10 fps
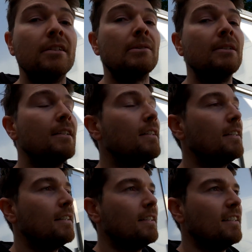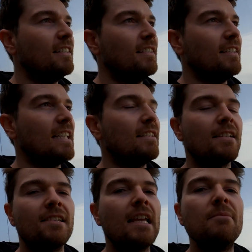do, the
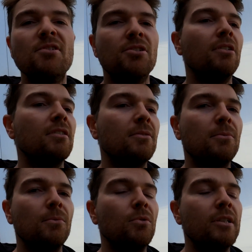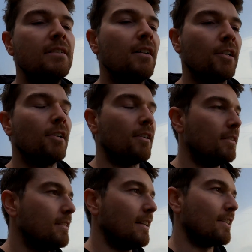same result would
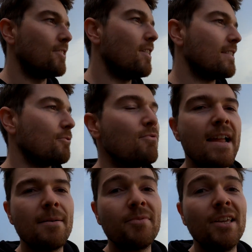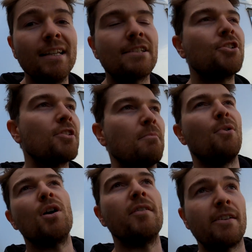occur. It's not a RAM thing, it's just
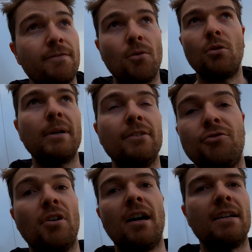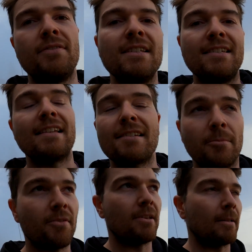more of a four wheel drive
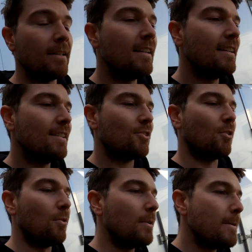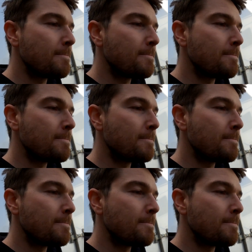system thing. So